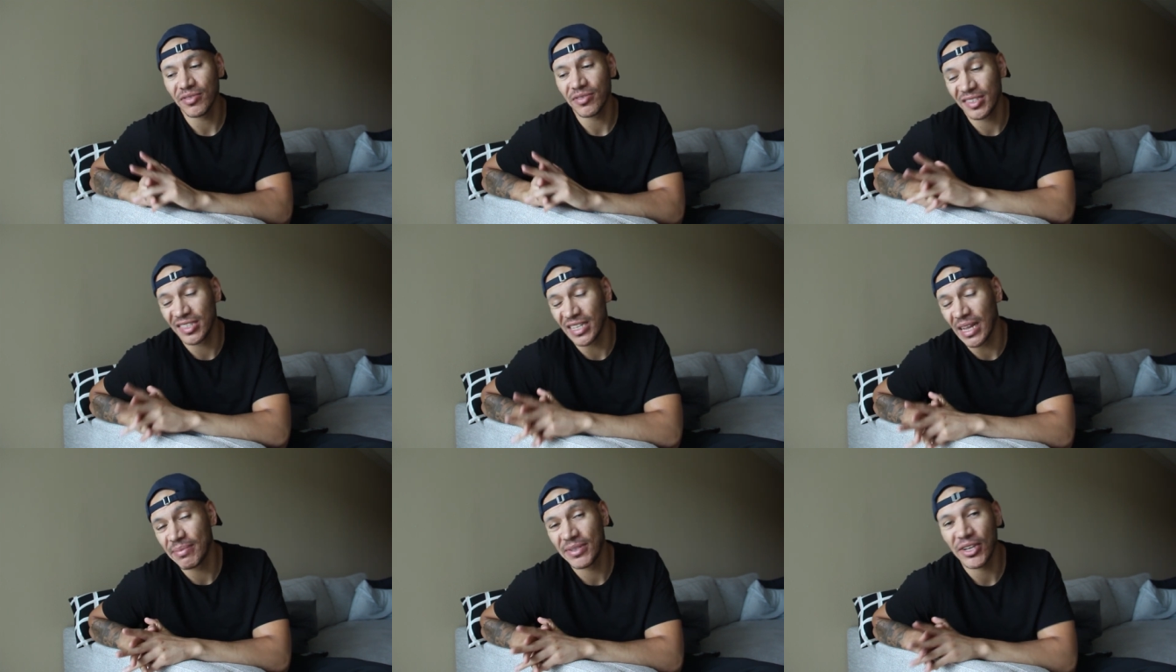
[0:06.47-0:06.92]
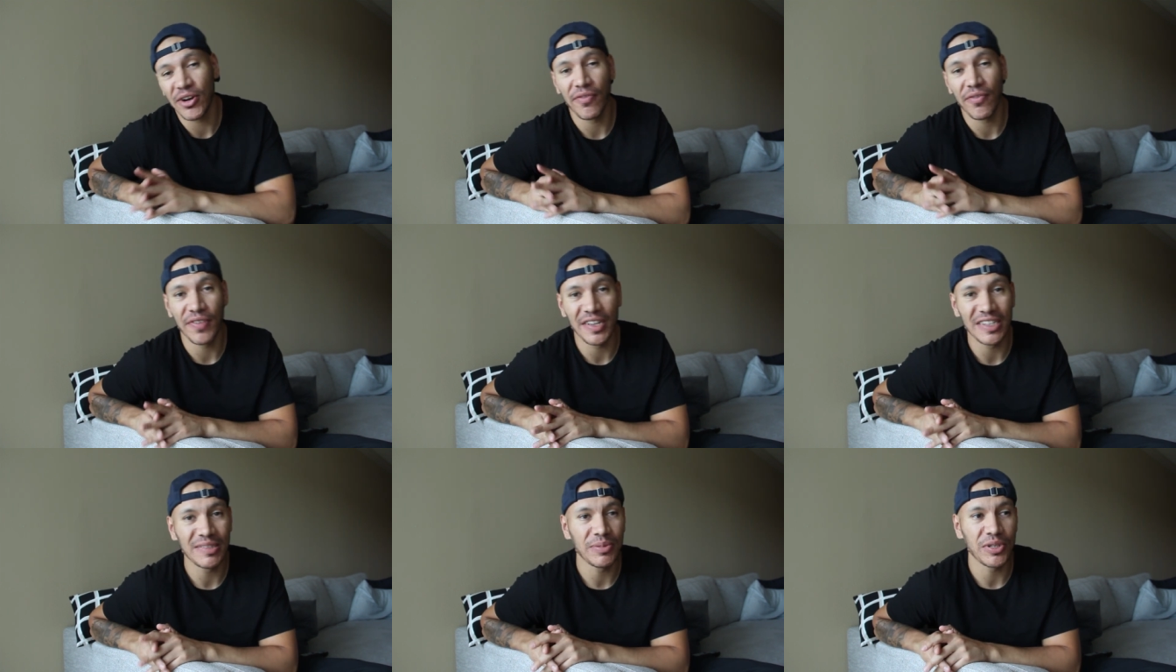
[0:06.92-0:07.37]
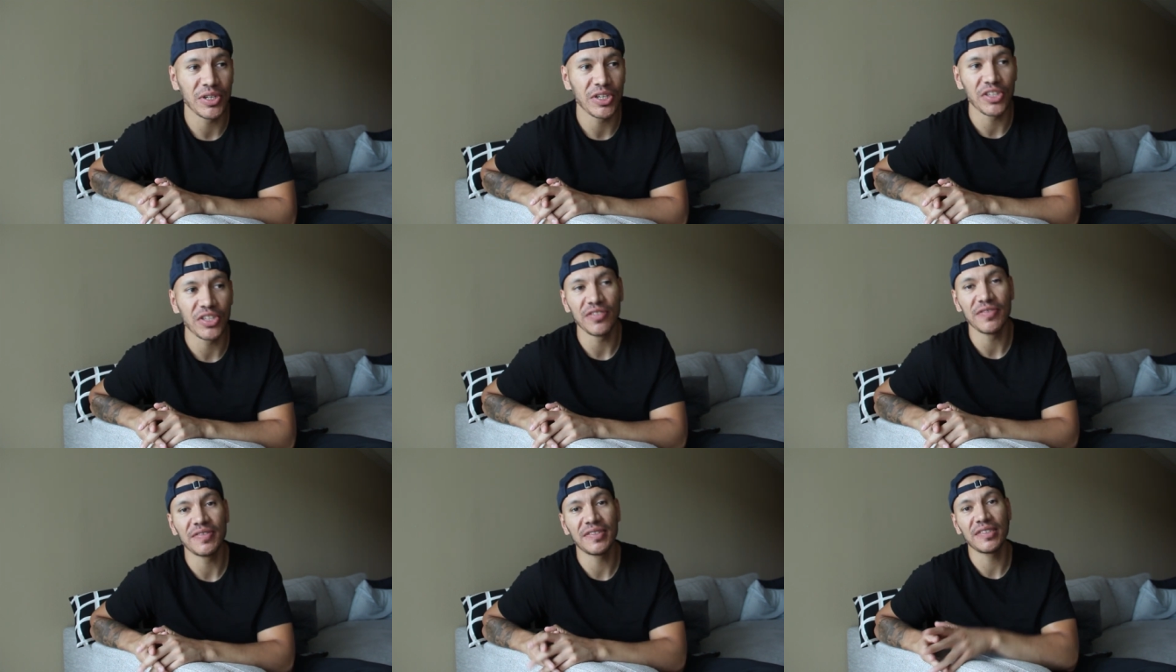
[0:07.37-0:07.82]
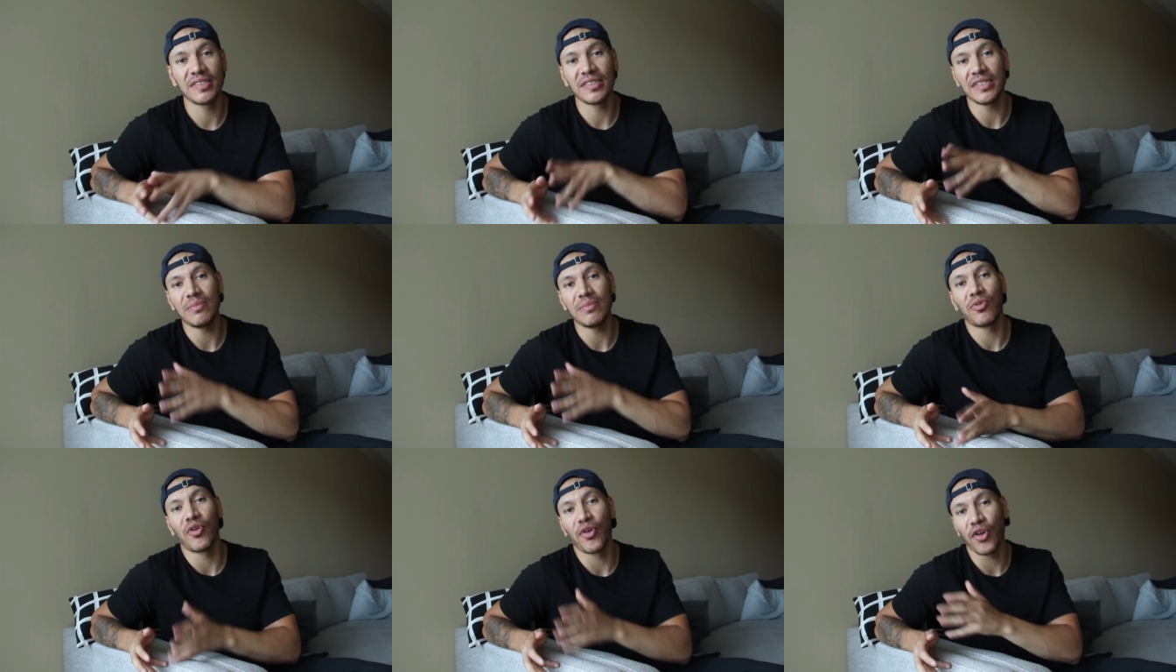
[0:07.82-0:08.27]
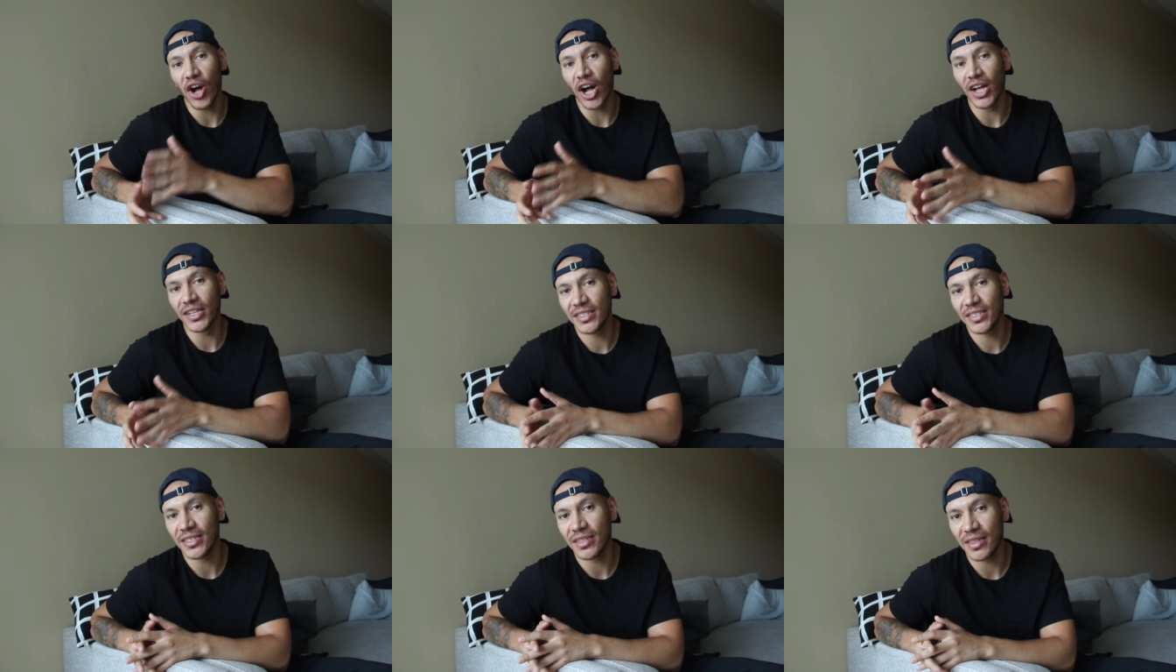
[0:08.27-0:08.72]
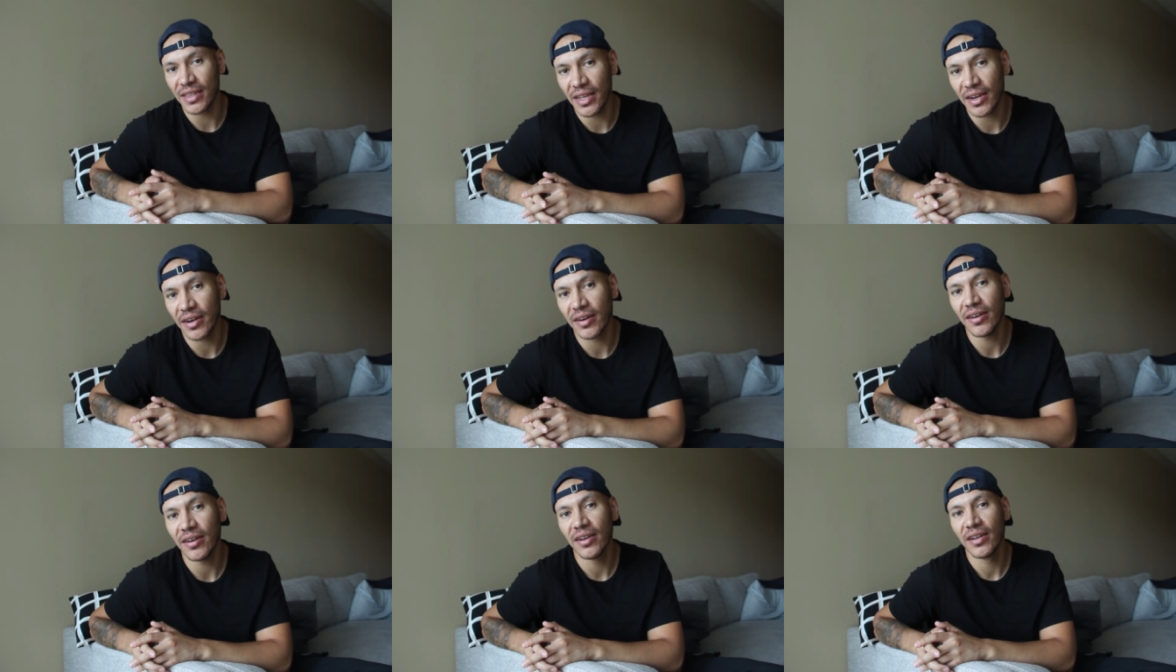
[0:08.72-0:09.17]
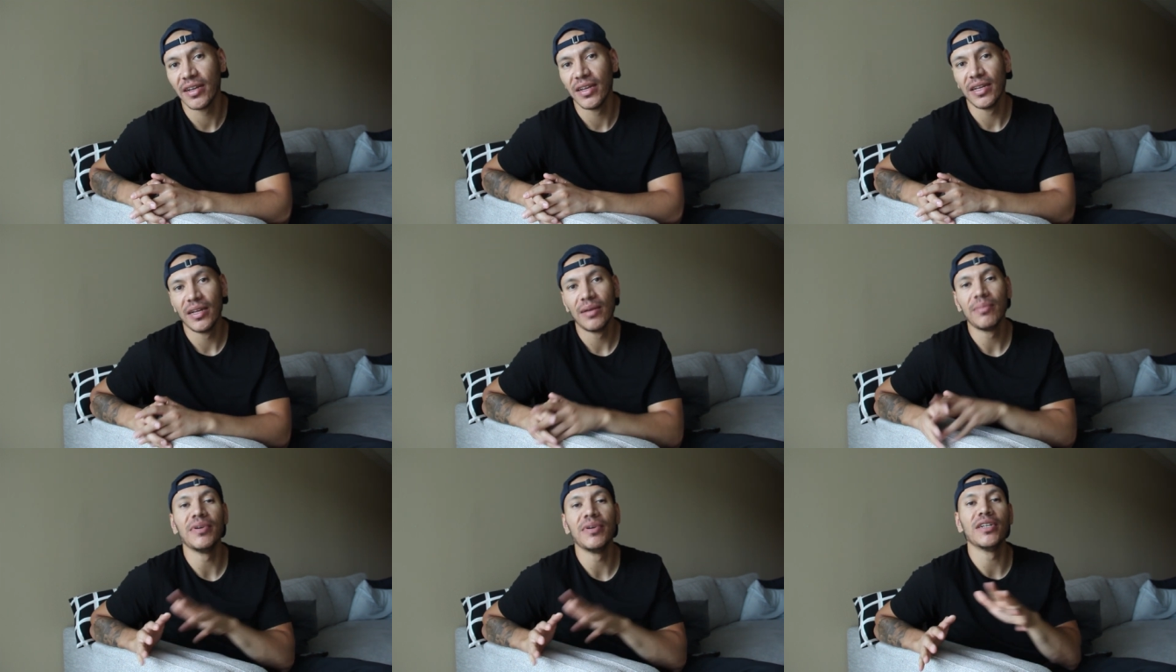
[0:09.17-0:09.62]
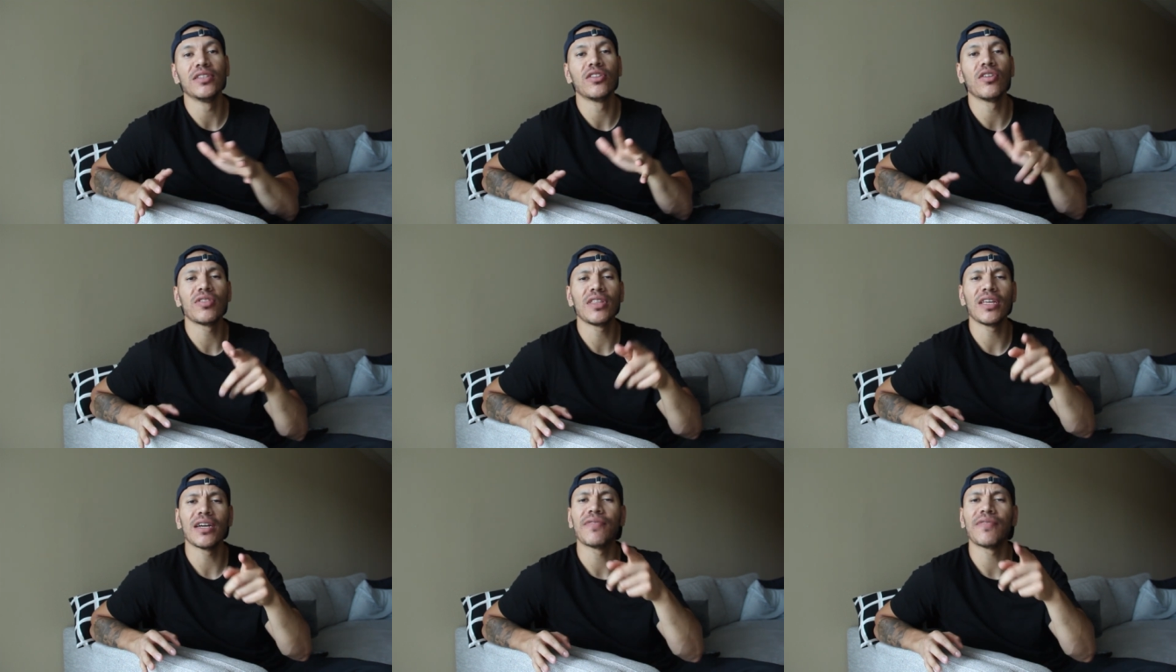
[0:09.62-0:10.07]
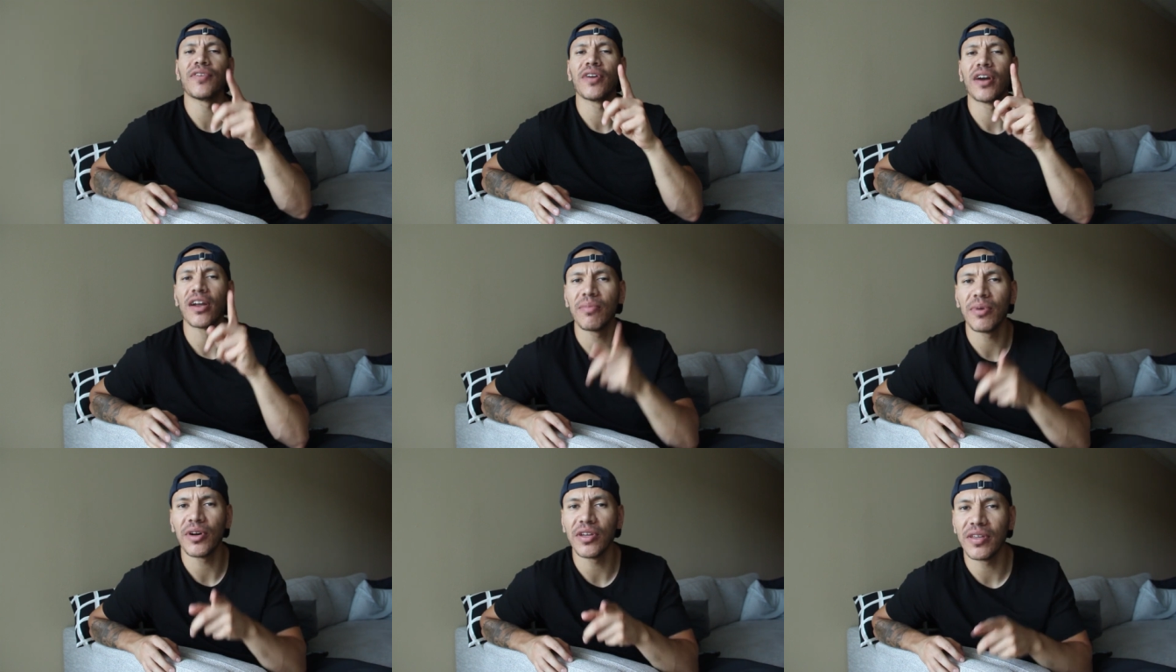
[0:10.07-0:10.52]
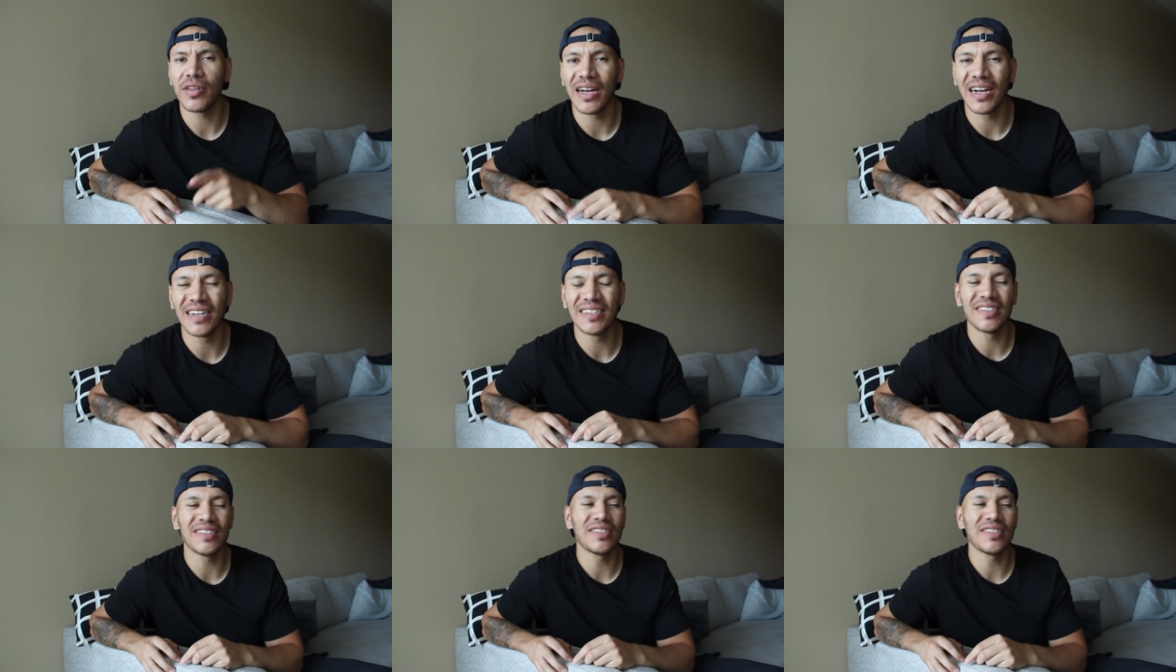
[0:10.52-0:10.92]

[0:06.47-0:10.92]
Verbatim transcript: Snapchat, or Facebook, you see more content there. But don't think I forgot about you guys.